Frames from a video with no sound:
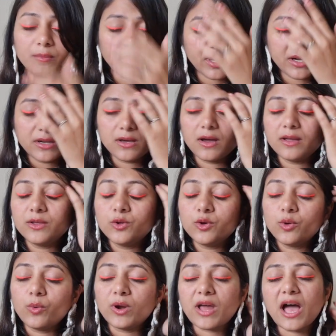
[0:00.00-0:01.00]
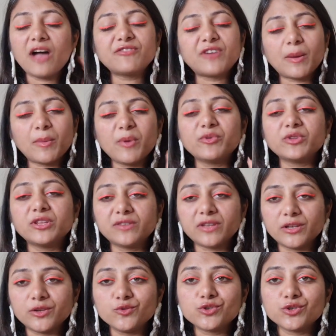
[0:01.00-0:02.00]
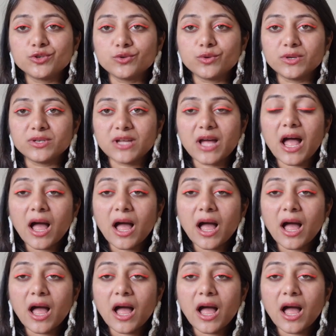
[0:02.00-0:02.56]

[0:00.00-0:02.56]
But you know what? I've come up with a solution to it.